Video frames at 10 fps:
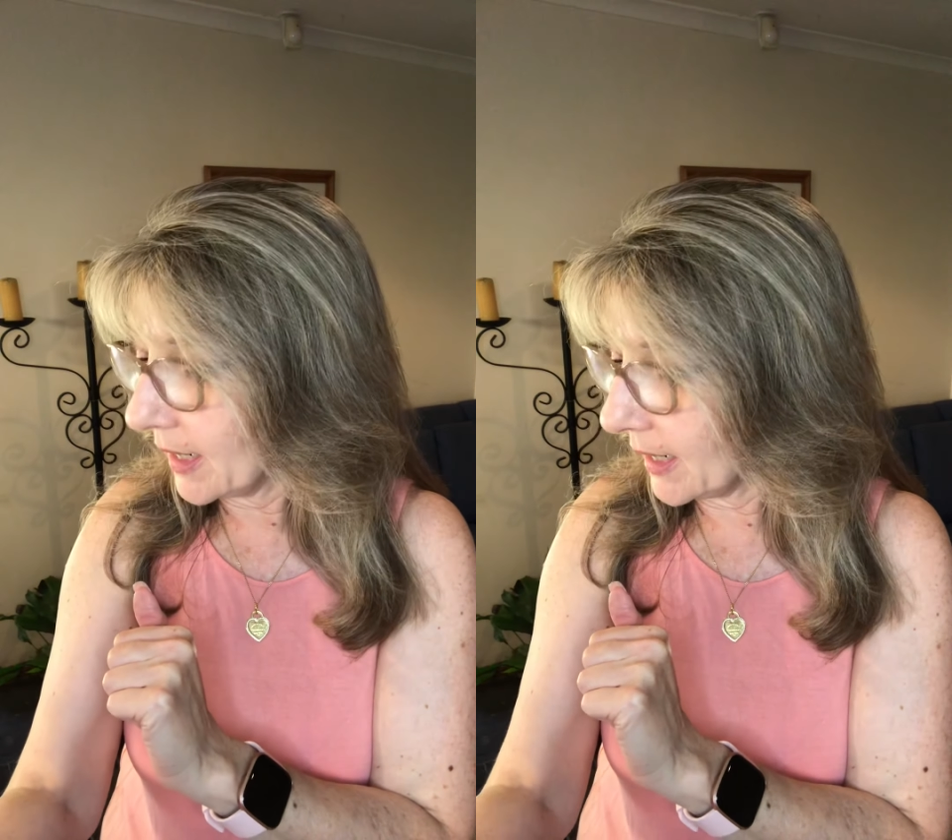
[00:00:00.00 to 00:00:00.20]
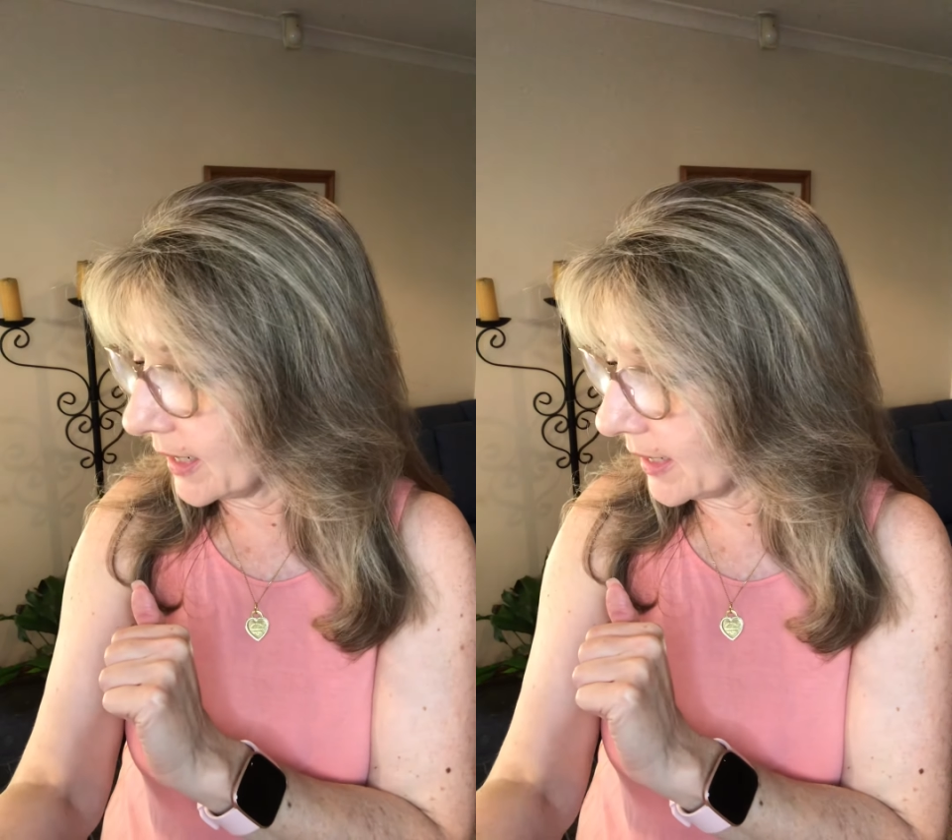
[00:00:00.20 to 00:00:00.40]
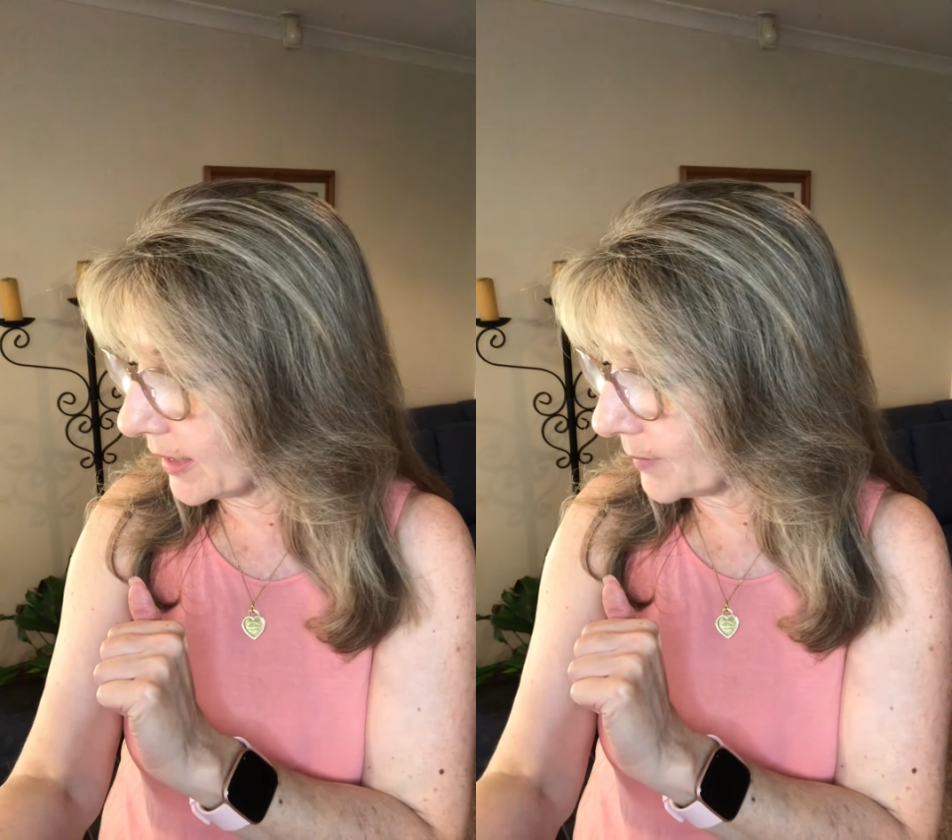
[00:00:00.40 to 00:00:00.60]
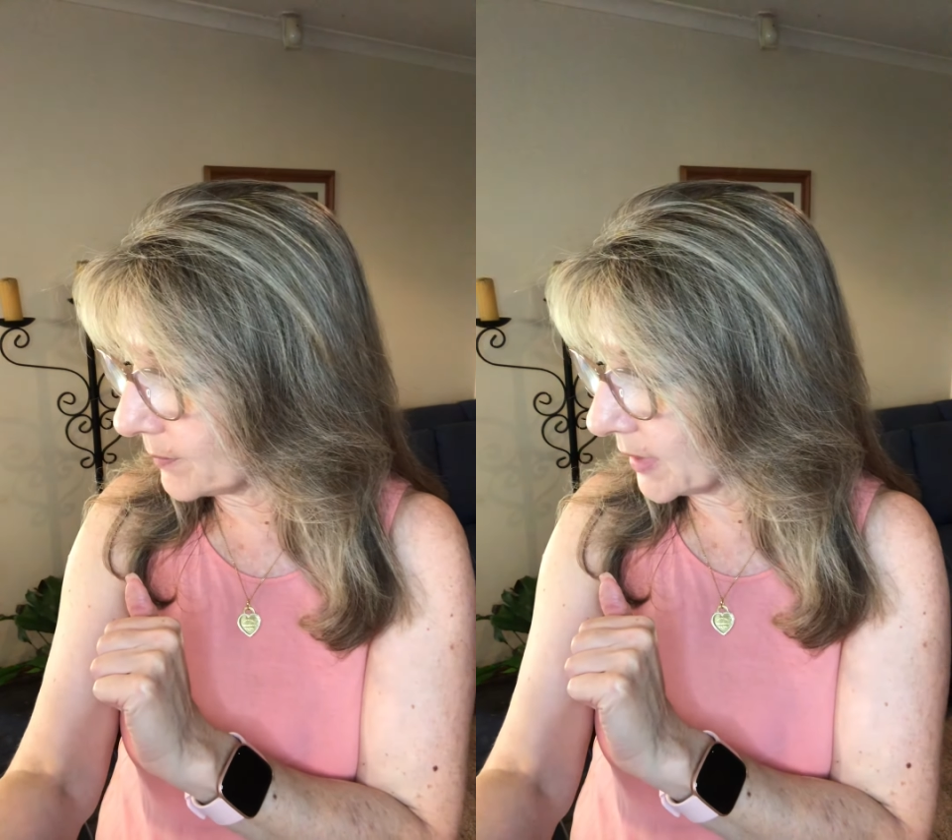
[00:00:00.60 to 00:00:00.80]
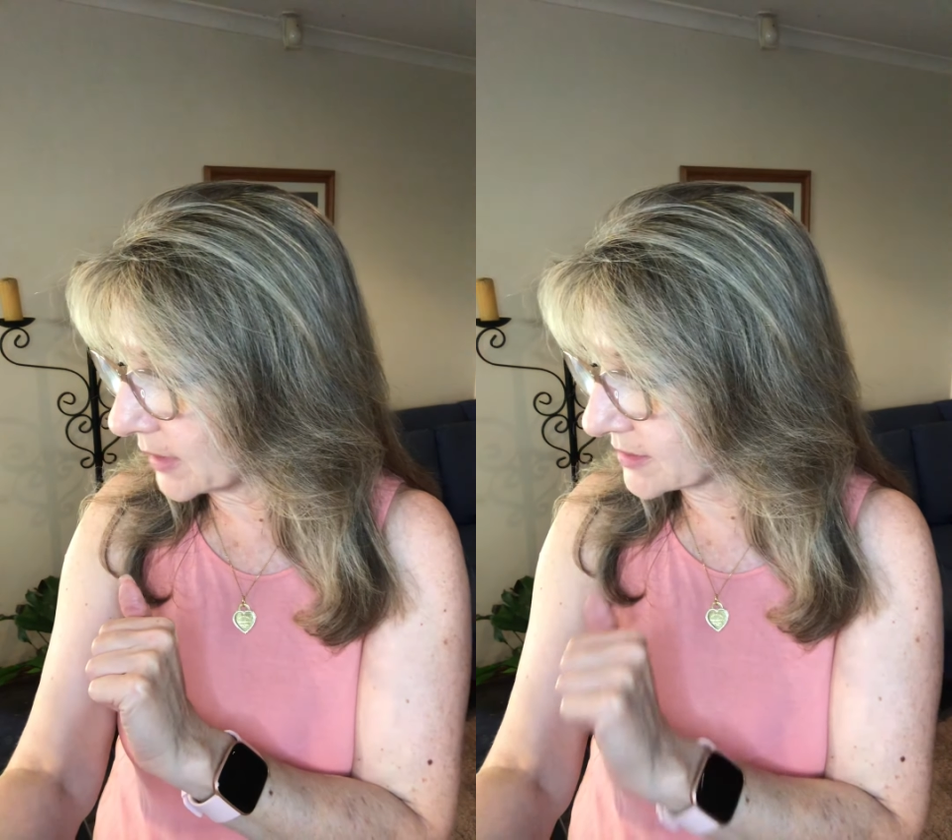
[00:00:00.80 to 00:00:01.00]

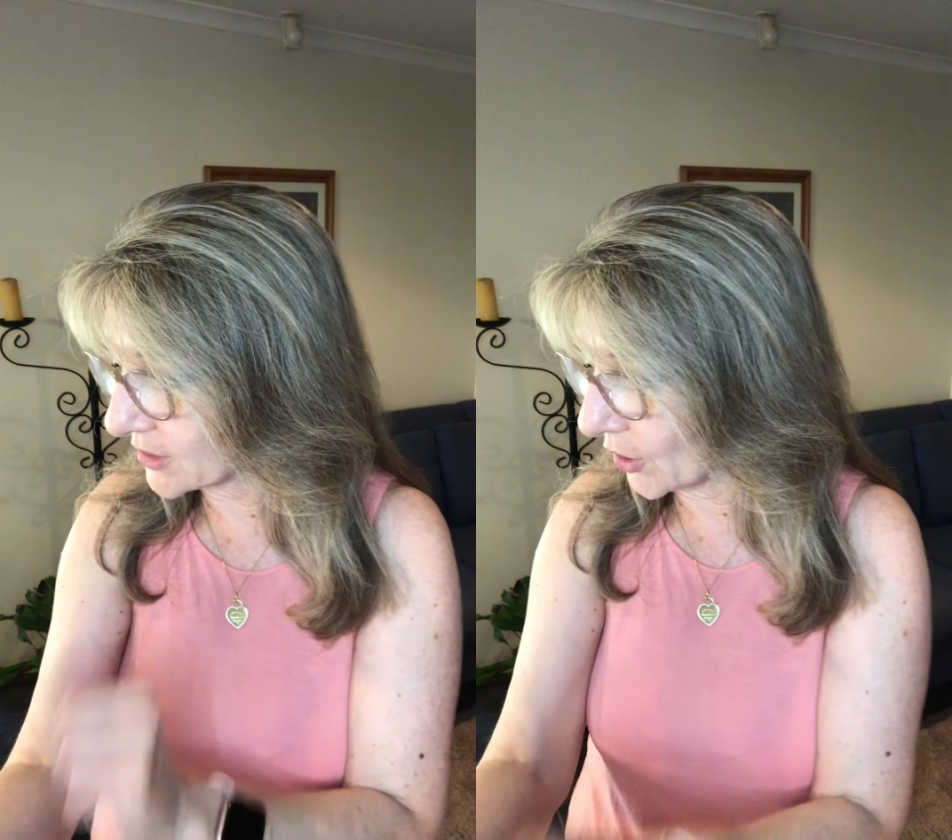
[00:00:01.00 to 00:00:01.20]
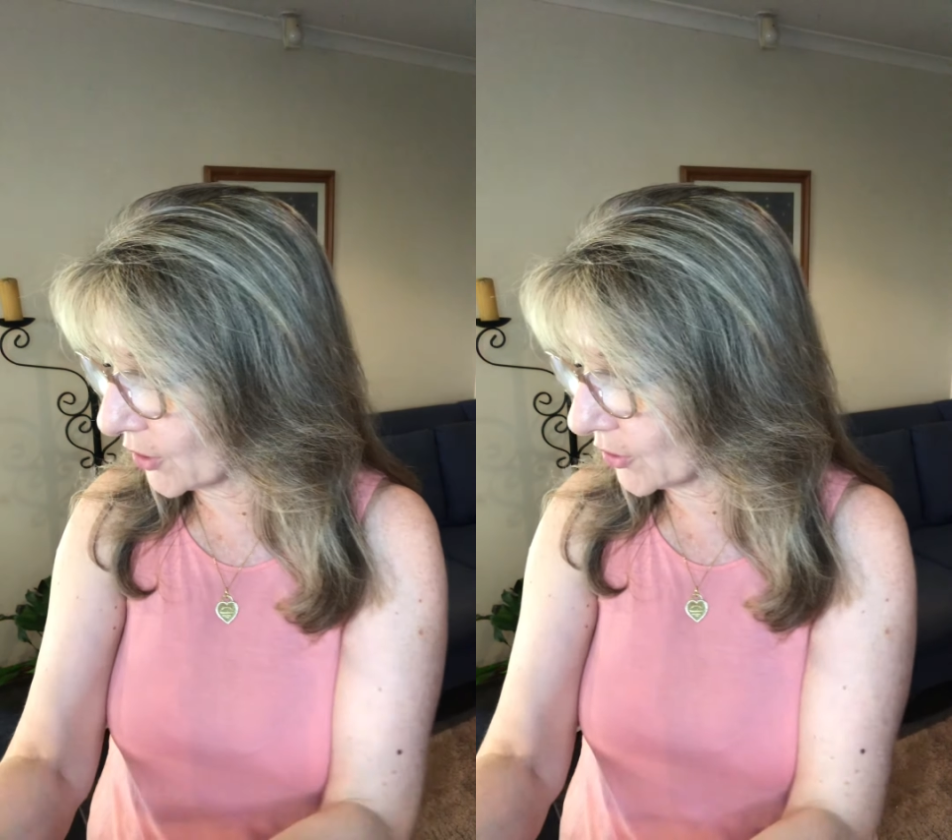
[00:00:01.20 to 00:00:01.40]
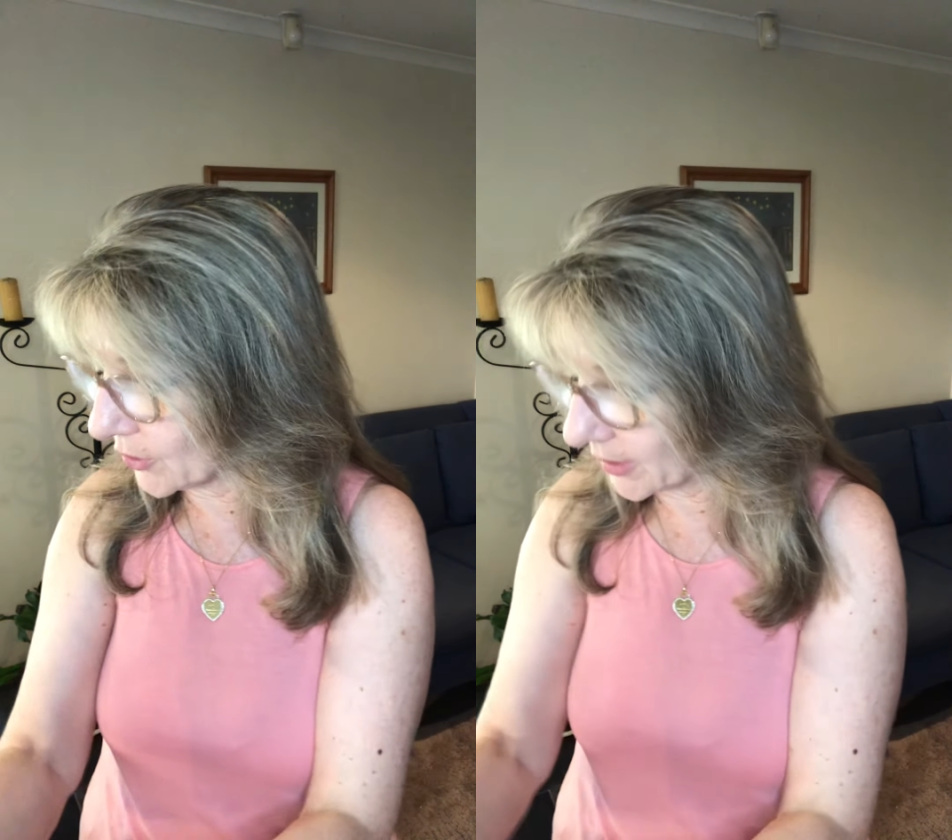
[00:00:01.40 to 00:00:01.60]
So